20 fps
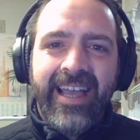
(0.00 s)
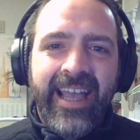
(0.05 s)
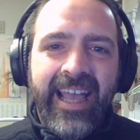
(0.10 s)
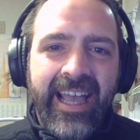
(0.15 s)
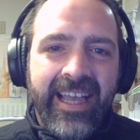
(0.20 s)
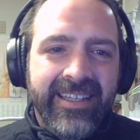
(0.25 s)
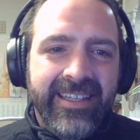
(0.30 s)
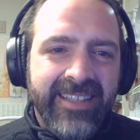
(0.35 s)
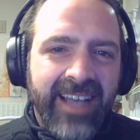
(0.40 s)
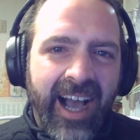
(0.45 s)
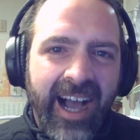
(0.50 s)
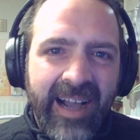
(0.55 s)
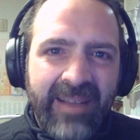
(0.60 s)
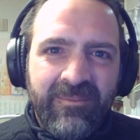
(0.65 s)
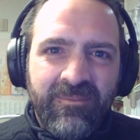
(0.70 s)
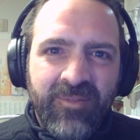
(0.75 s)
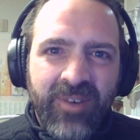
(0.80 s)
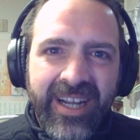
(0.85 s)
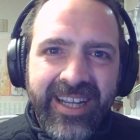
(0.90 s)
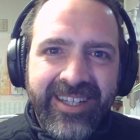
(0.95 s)
And I'm
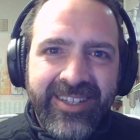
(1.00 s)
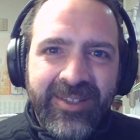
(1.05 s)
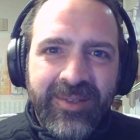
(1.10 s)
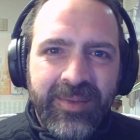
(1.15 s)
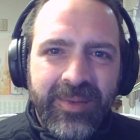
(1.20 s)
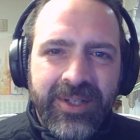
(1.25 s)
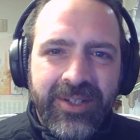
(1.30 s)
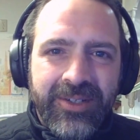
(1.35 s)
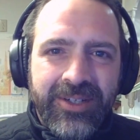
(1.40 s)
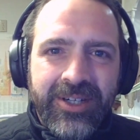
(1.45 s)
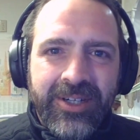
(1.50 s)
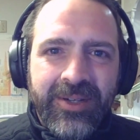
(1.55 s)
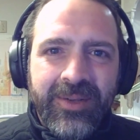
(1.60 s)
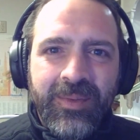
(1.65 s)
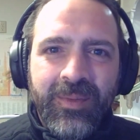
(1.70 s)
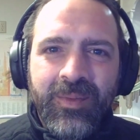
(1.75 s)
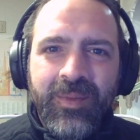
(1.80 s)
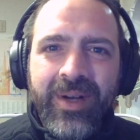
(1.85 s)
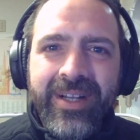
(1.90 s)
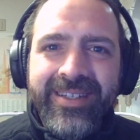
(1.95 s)
Frank Kruger.
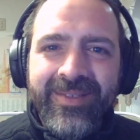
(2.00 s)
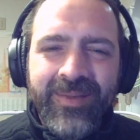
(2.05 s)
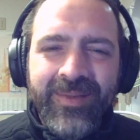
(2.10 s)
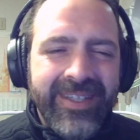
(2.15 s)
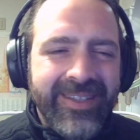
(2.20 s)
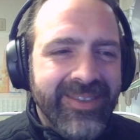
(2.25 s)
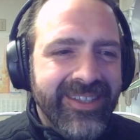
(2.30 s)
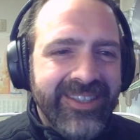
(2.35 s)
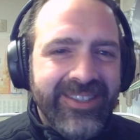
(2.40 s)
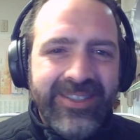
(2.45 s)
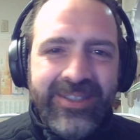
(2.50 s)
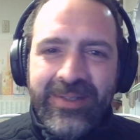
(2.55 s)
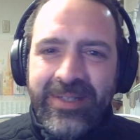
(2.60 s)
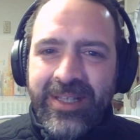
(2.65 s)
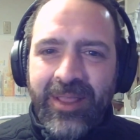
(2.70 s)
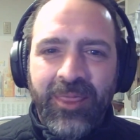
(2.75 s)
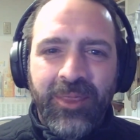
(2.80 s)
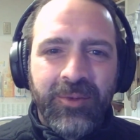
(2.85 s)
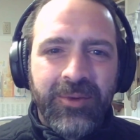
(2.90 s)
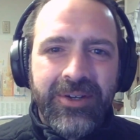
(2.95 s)
What are you
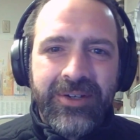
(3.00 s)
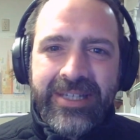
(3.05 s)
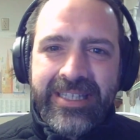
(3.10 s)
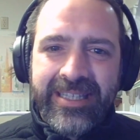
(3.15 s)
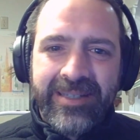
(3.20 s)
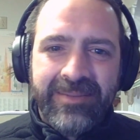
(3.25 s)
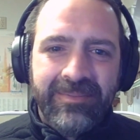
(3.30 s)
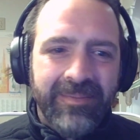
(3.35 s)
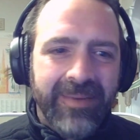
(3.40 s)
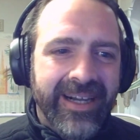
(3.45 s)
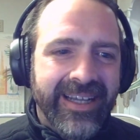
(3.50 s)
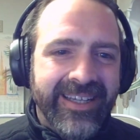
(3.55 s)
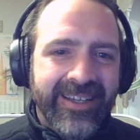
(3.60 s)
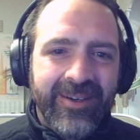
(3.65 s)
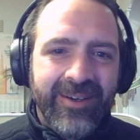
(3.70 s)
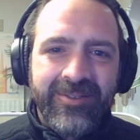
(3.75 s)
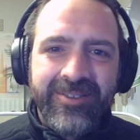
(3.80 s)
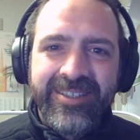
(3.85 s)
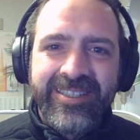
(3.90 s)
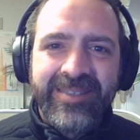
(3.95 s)
doing throwing the mic
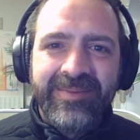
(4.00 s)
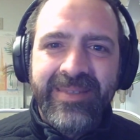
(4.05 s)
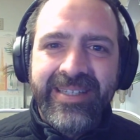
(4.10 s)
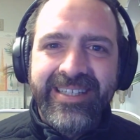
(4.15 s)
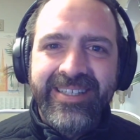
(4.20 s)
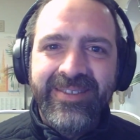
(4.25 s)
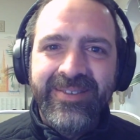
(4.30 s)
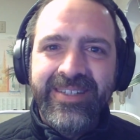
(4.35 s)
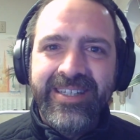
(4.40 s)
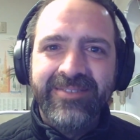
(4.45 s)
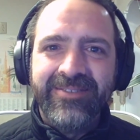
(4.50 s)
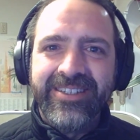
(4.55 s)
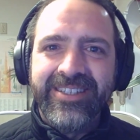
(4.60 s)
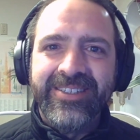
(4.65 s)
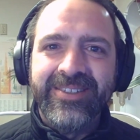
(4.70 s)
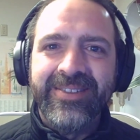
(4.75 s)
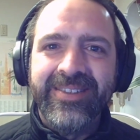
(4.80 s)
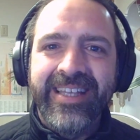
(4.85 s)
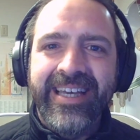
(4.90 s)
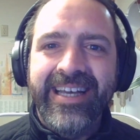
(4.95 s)
over to me? You never
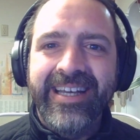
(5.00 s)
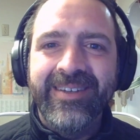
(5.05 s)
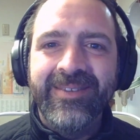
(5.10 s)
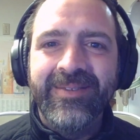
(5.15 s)
do that.